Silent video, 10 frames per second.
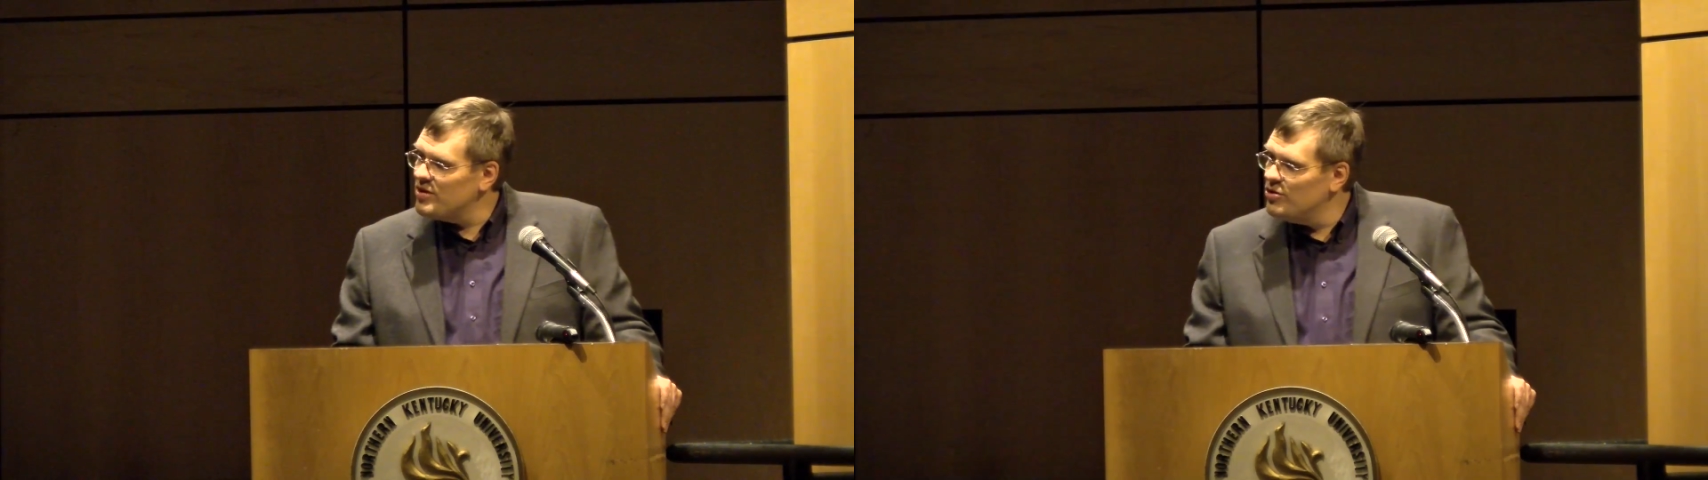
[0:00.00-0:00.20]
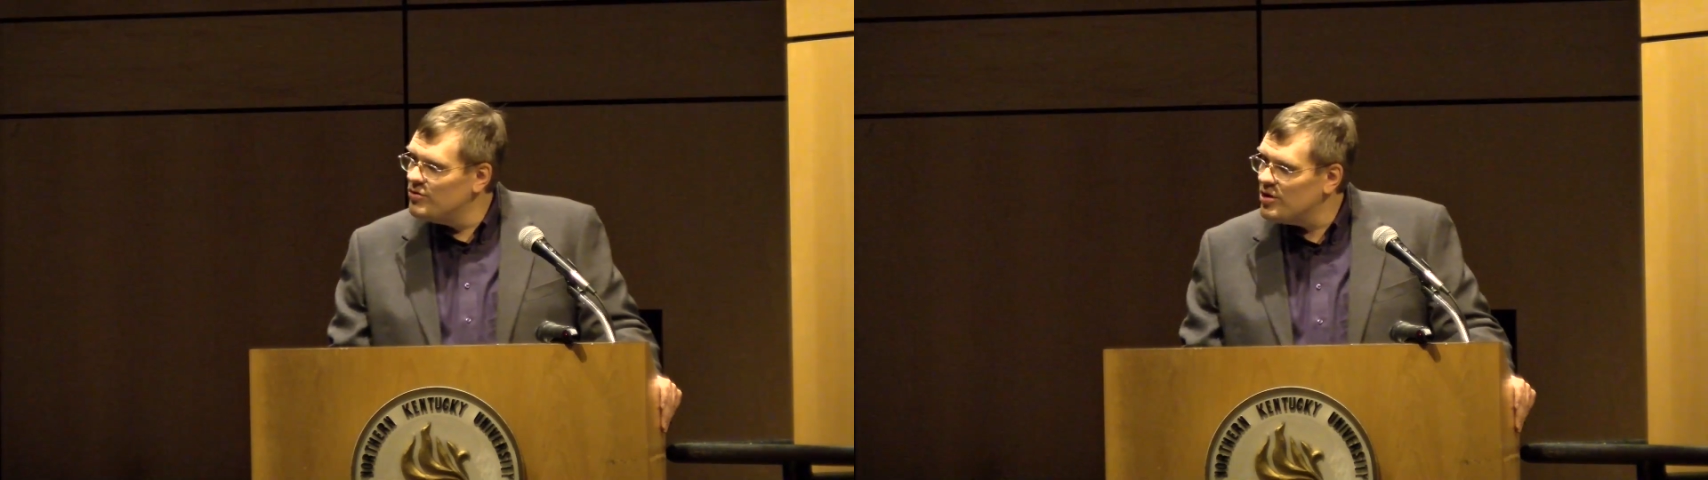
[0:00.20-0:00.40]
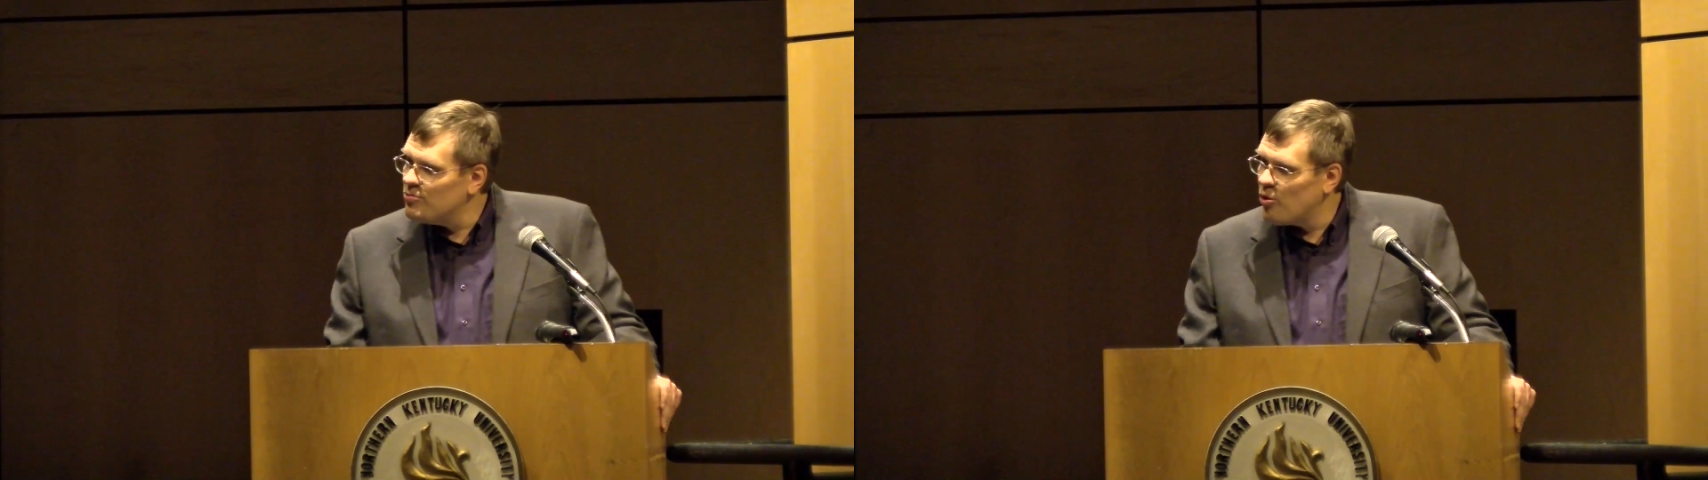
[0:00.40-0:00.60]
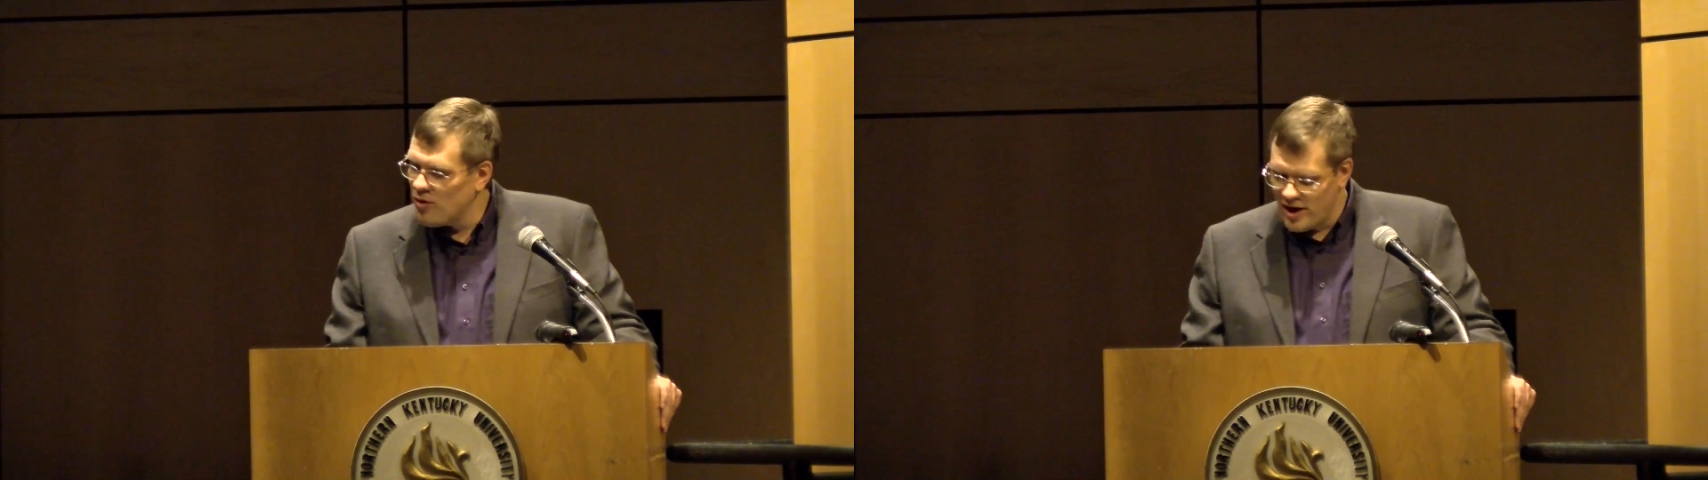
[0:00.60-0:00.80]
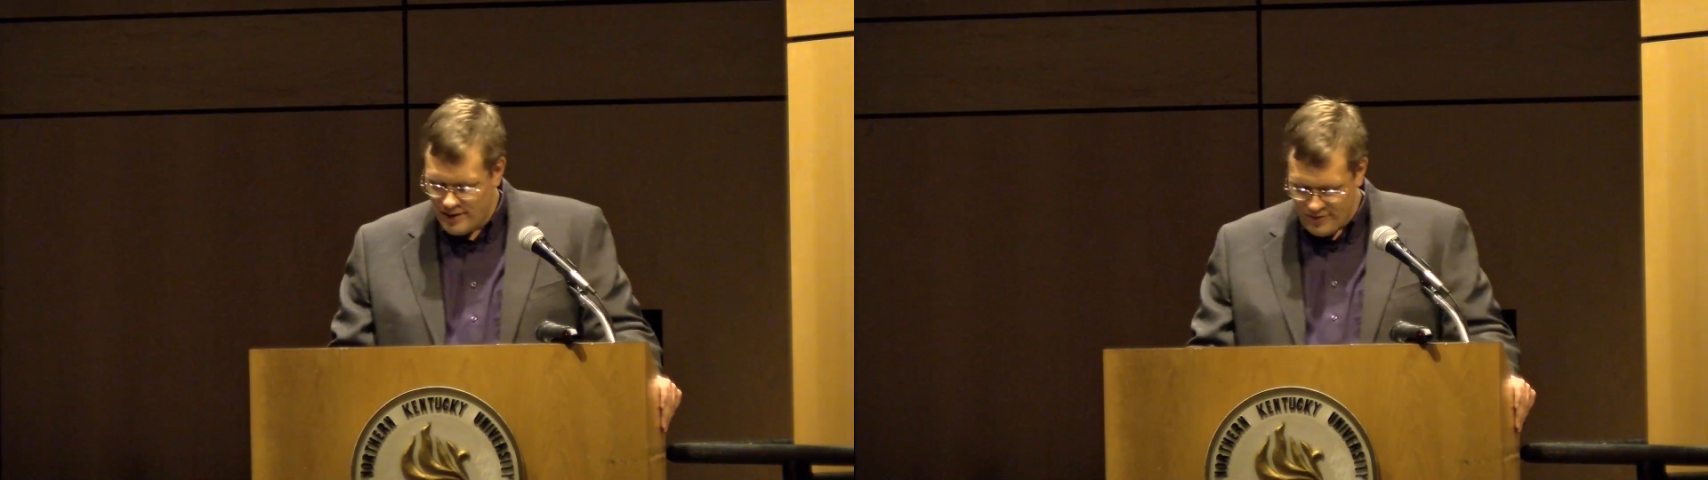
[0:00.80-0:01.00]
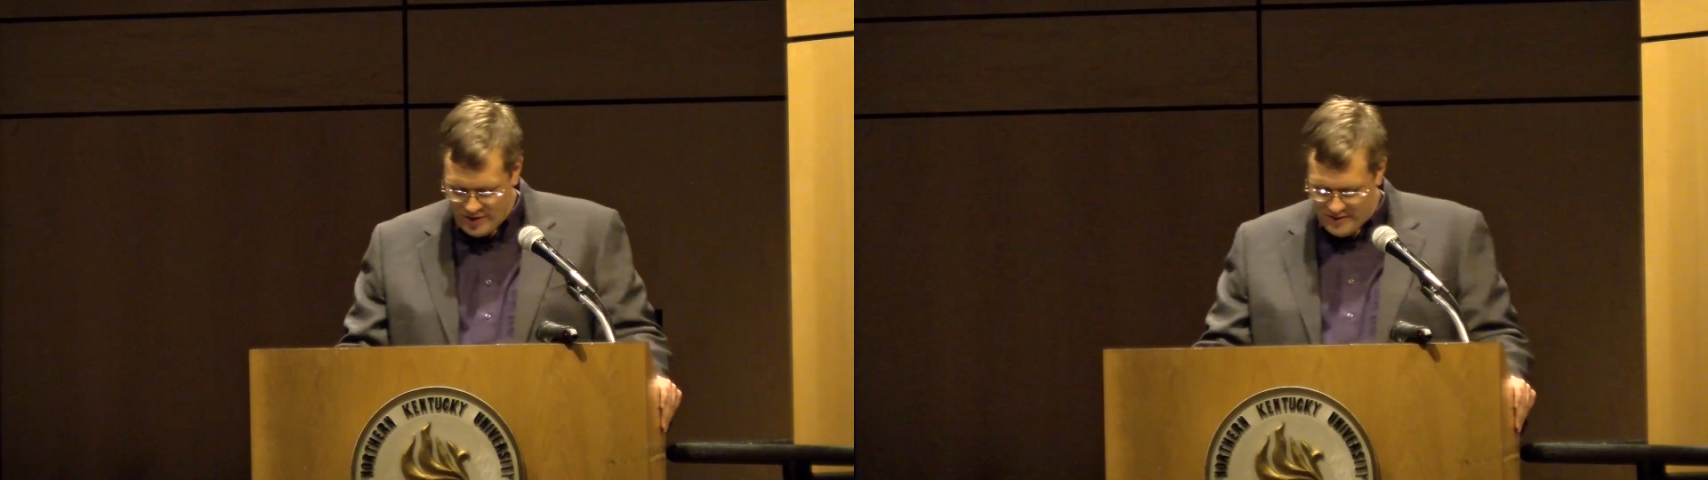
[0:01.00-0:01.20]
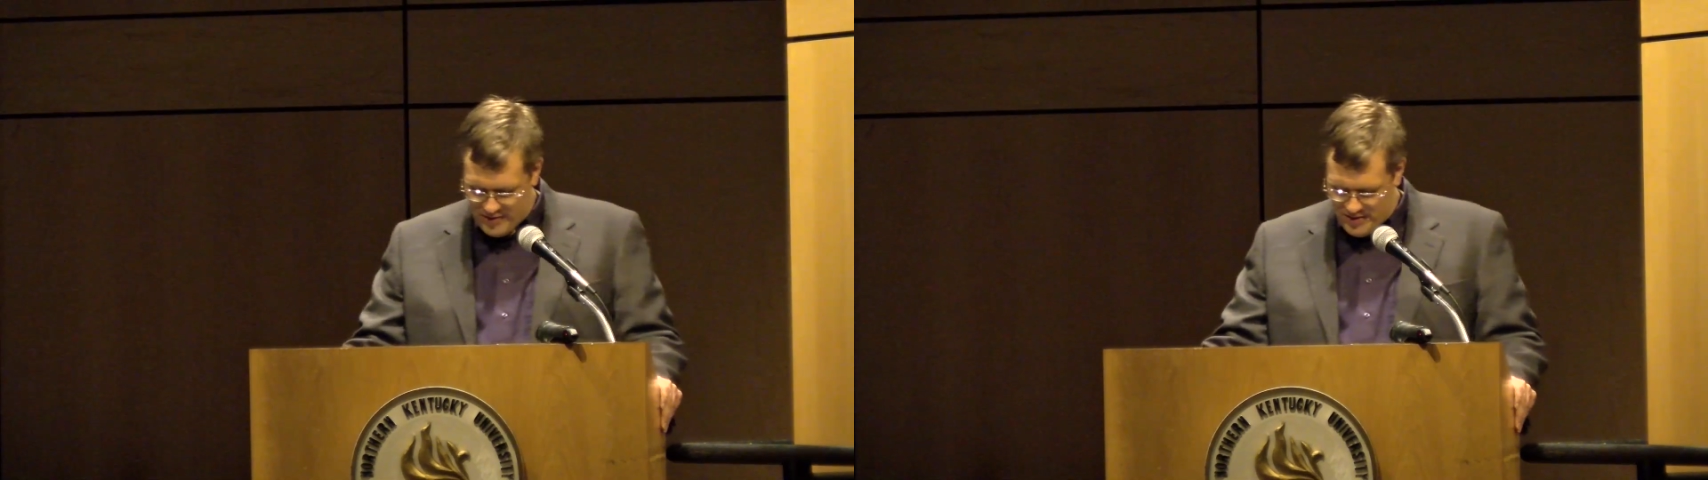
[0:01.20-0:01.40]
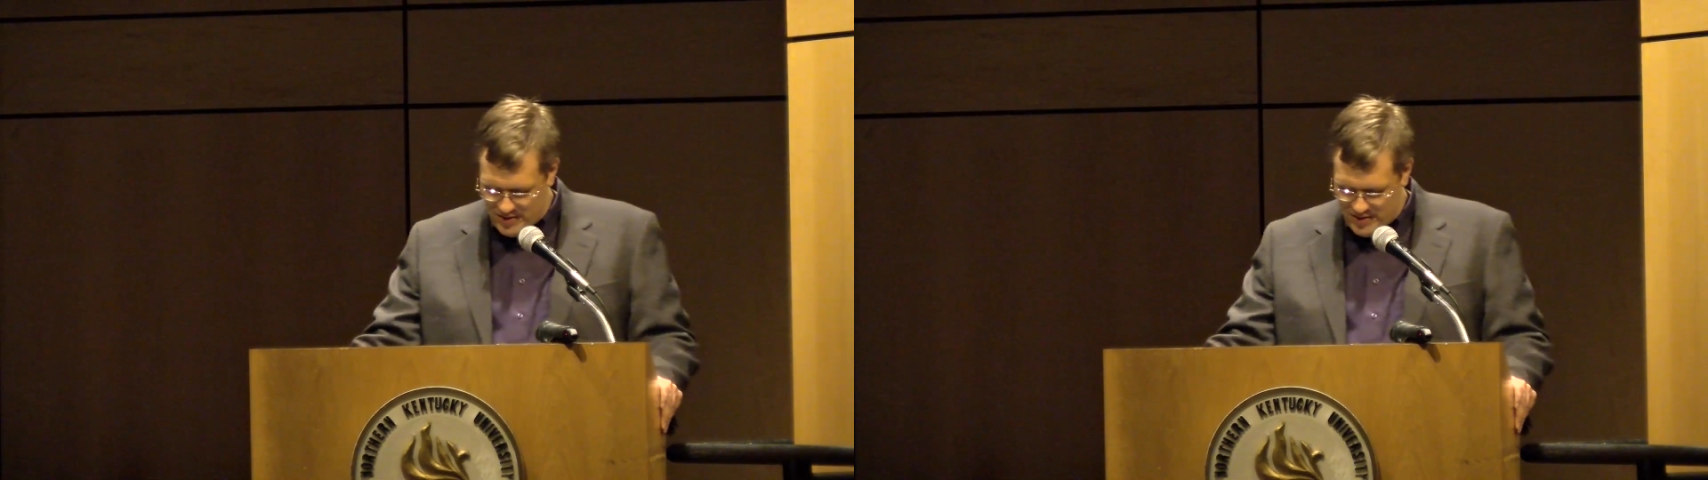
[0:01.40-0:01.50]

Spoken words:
Union war effort.